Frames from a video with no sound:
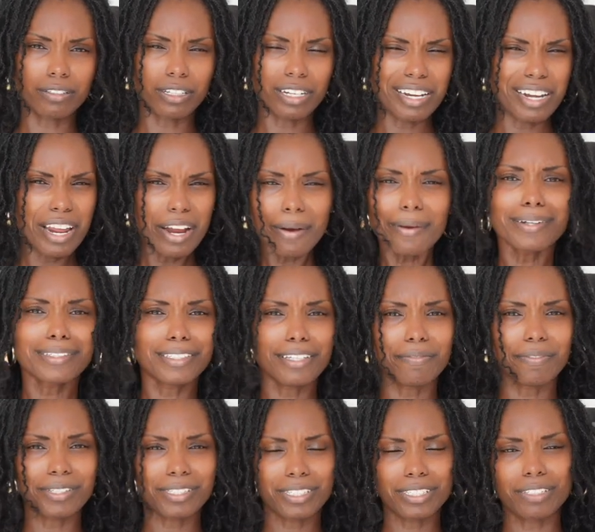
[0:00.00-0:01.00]
the
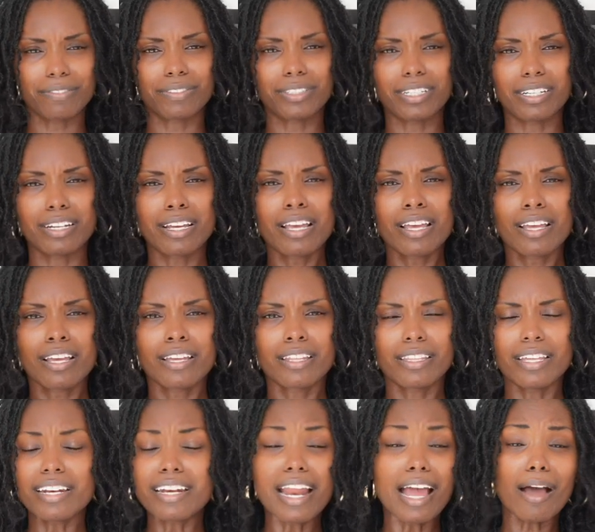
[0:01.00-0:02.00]
narrative has shifted
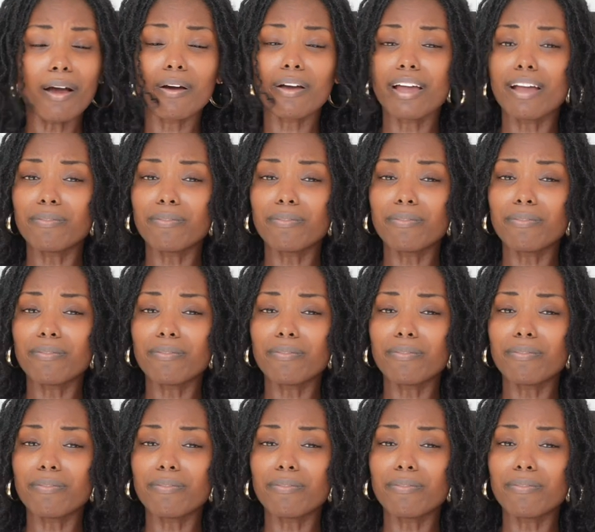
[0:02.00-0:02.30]
that now